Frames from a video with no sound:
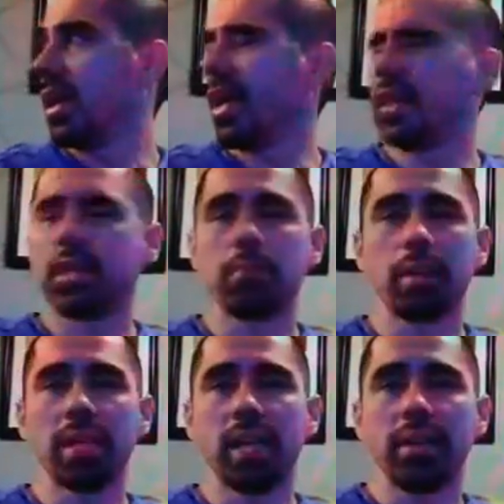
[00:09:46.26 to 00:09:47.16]
And then
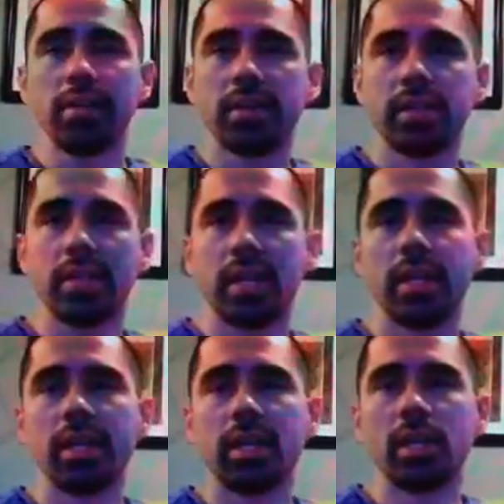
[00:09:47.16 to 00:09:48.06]
by the end of the
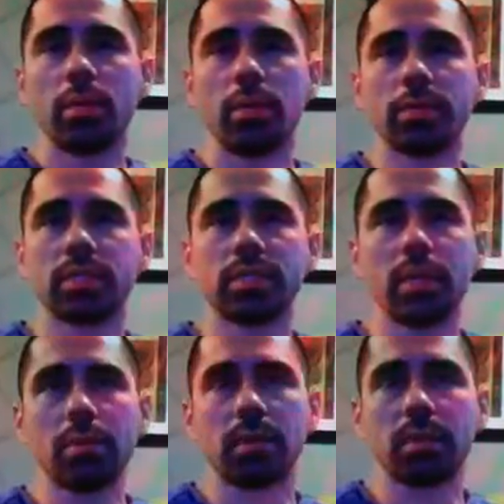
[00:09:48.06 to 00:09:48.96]
day, people
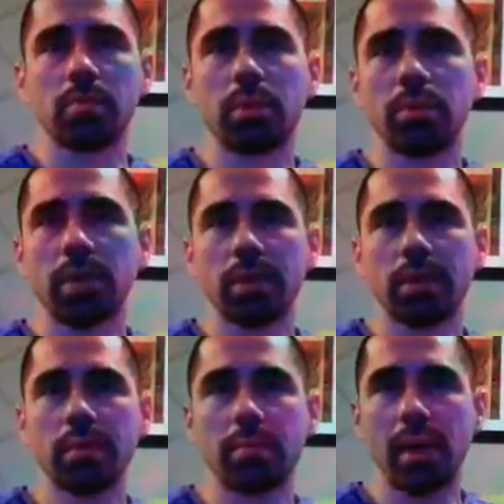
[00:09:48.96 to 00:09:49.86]

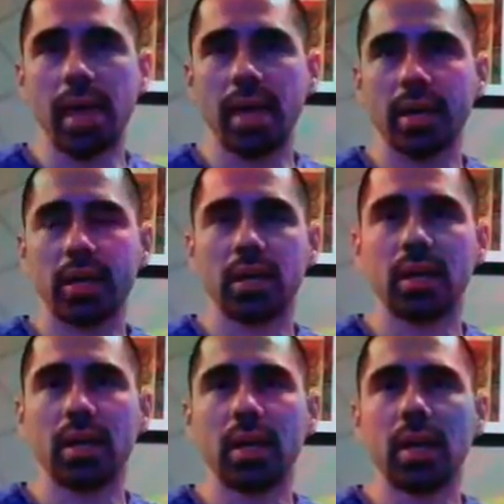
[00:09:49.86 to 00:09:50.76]
kept coming back.
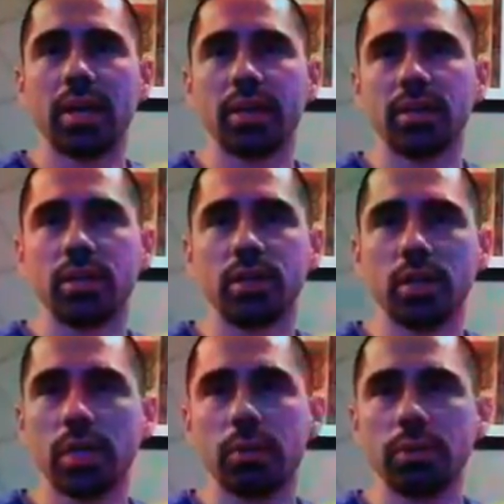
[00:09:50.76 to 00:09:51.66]
A
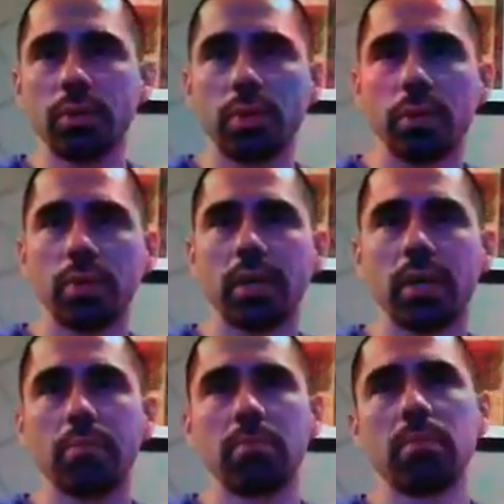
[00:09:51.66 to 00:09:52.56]
couple of new people
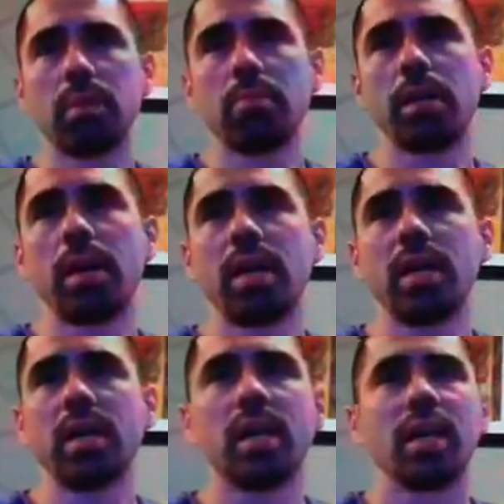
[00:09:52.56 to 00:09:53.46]
came
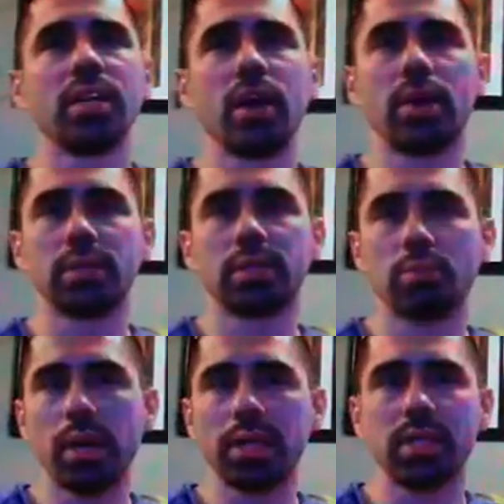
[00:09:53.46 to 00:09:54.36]
by. I was
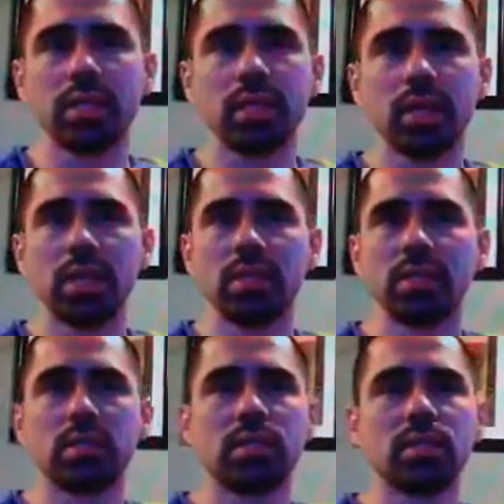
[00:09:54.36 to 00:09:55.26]
pricing
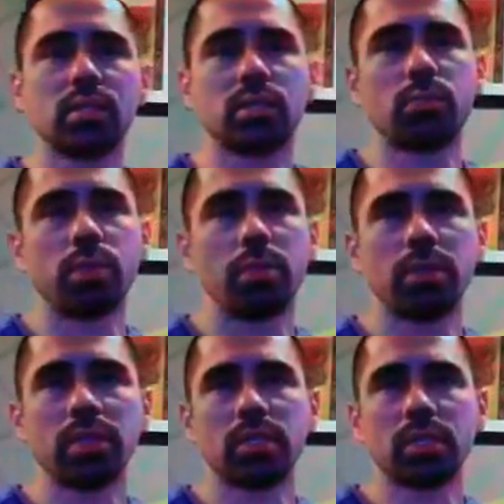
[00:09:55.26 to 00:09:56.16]
things pretty
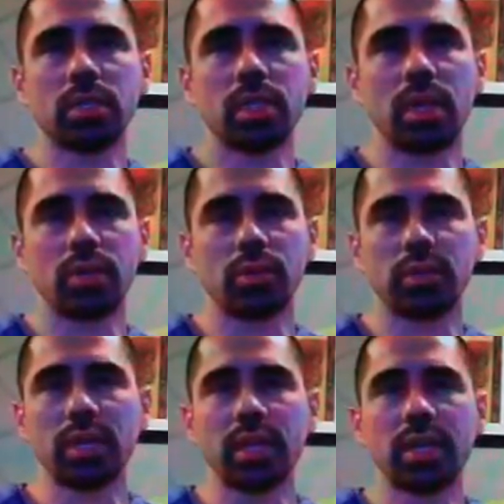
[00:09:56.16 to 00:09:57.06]
much
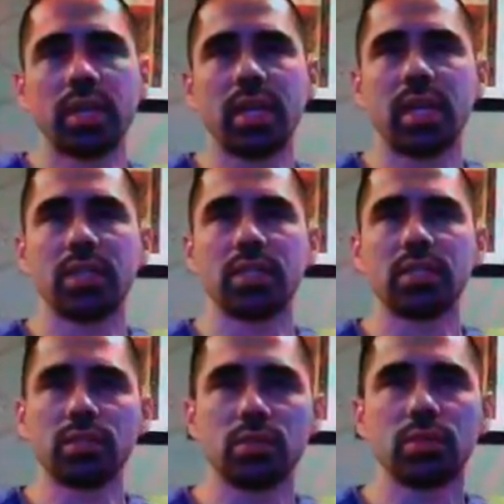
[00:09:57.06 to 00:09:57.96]
towards the end of the day
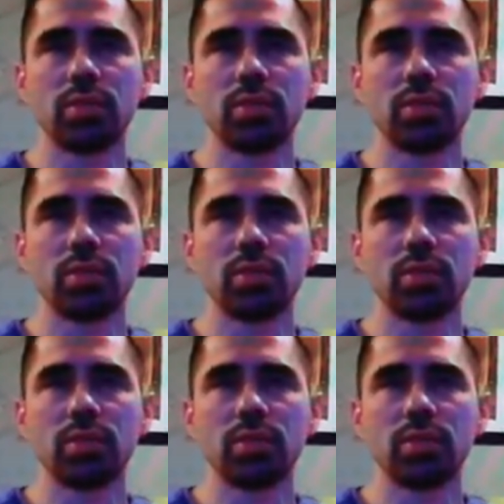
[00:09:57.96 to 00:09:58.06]
just to